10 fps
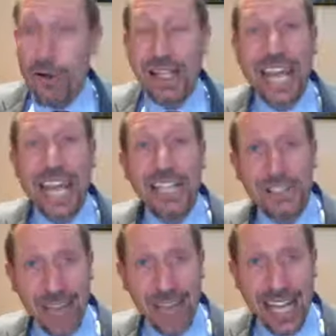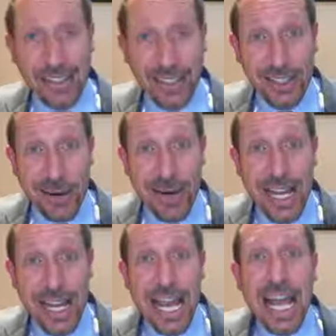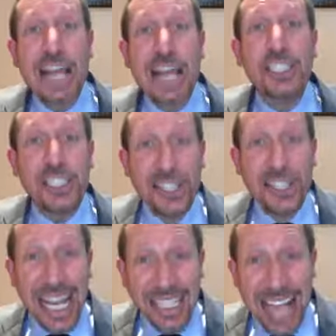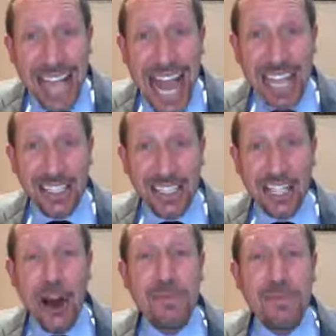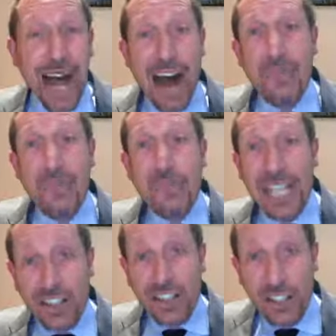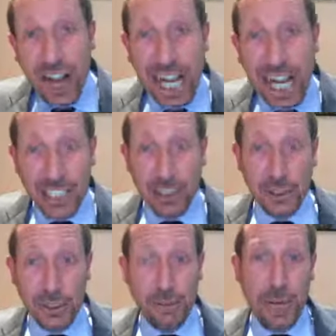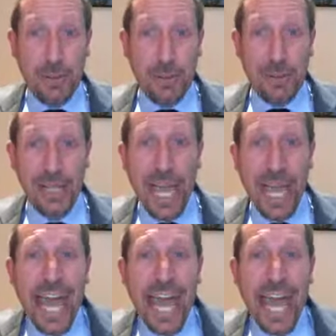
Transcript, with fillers: or in the case of Esther, they acted on behalf of the entire Jewish people.